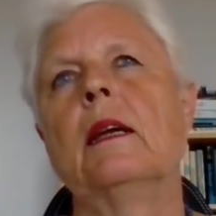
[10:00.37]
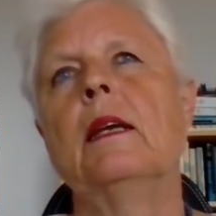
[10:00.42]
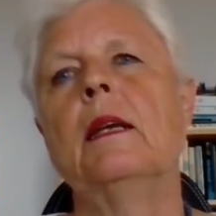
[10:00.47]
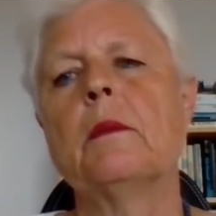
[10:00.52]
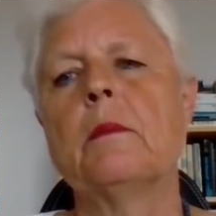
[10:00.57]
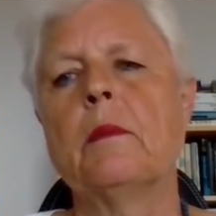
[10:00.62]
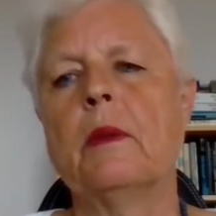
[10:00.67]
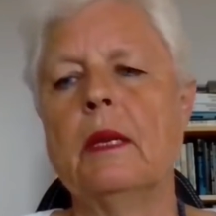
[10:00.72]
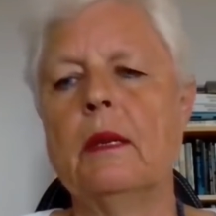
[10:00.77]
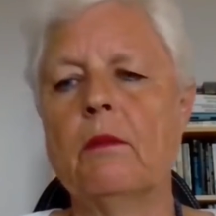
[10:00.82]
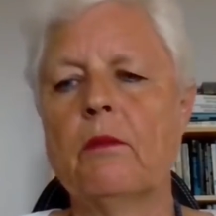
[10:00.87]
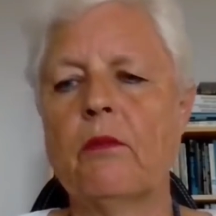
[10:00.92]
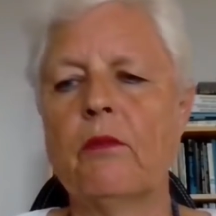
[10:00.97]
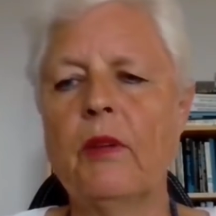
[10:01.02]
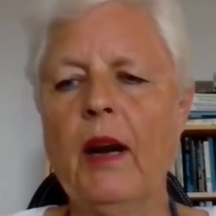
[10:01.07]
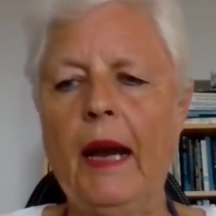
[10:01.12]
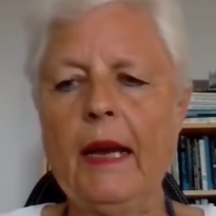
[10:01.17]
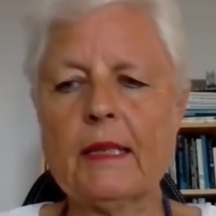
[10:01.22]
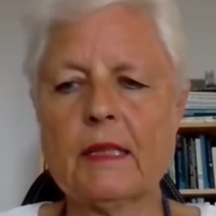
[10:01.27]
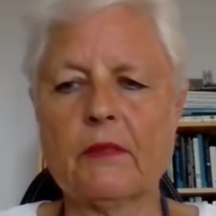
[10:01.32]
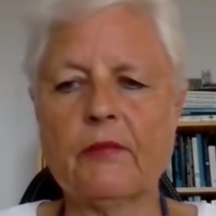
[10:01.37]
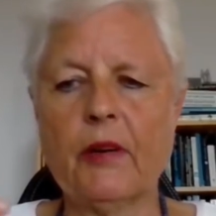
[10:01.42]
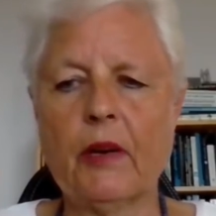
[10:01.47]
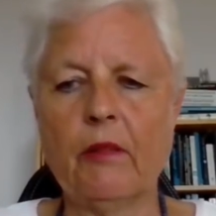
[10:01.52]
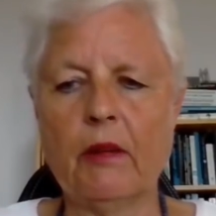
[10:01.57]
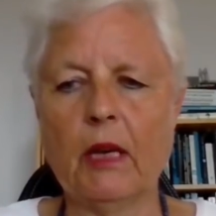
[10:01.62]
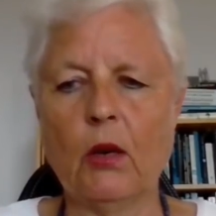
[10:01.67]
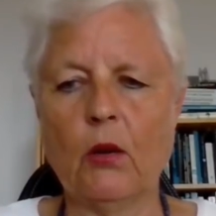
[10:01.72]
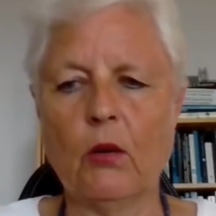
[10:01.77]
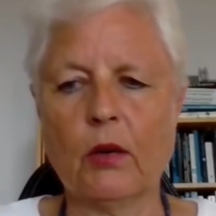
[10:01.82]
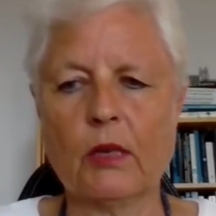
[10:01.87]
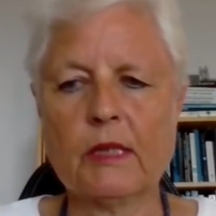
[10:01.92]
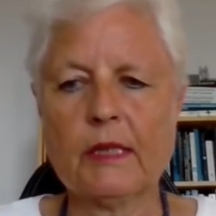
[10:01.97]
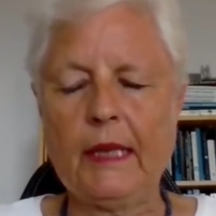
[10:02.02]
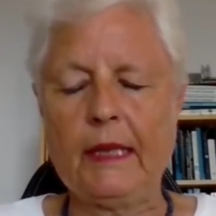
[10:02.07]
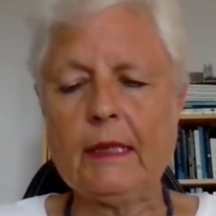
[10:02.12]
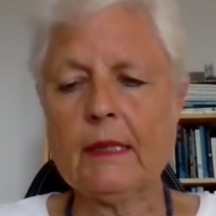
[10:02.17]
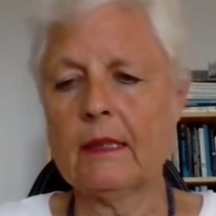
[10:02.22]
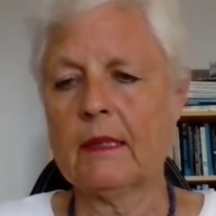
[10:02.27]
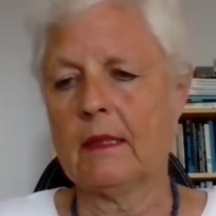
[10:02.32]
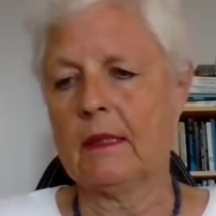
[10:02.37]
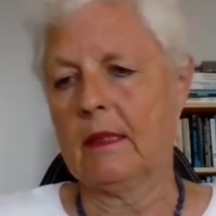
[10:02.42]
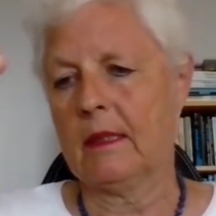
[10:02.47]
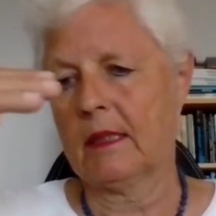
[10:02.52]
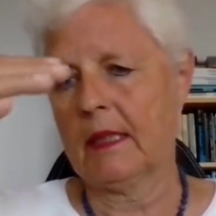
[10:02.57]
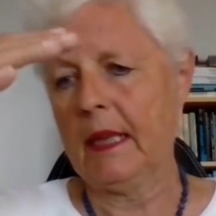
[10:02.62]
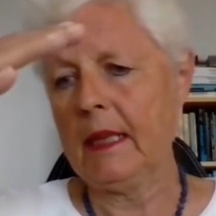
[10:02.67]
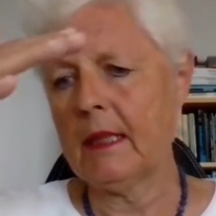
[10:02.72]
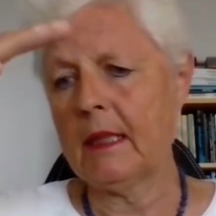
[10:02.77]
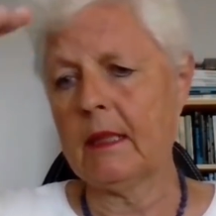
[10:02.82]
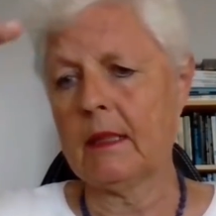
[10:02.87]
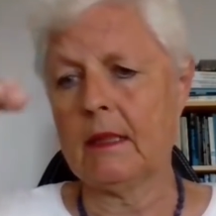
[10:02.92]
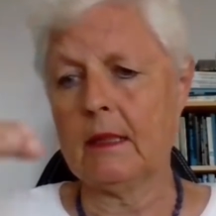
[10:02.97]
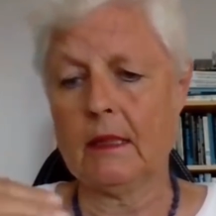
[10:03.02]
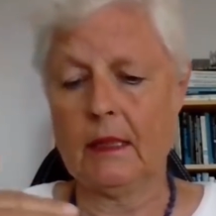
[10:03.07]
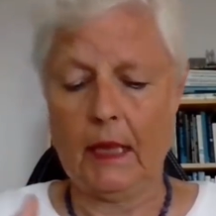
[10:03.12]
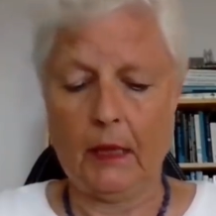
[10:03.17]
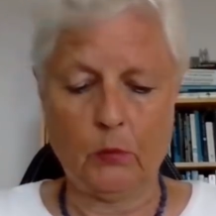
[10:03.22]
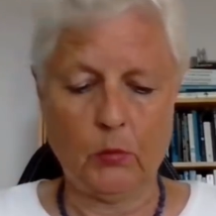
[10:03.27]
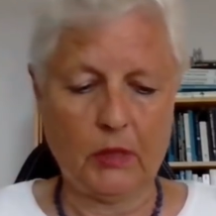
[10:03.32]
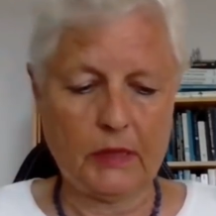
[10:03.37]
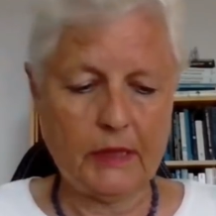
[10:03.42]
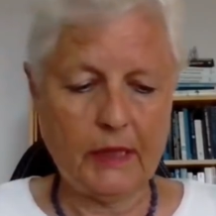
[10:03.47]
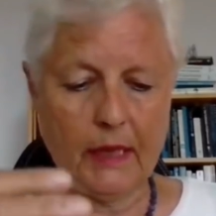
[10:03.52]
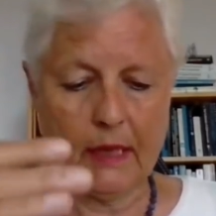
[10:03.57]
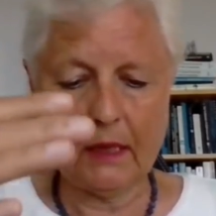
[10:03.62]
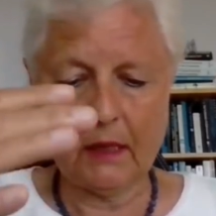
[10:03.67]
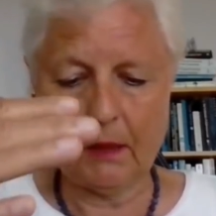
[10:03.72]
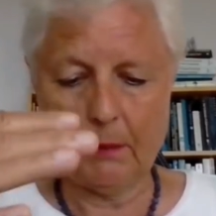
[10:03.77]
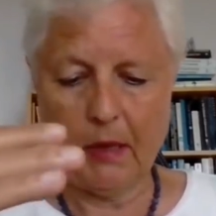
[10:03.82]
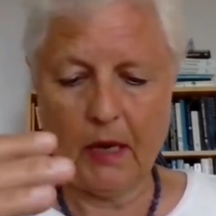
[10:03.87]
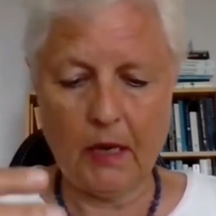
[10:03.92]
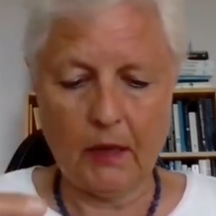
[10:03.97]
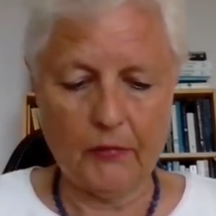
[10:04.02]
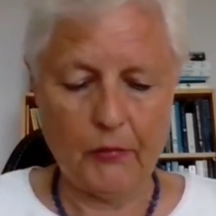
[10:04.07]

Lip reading: he writes very long sentences that will take up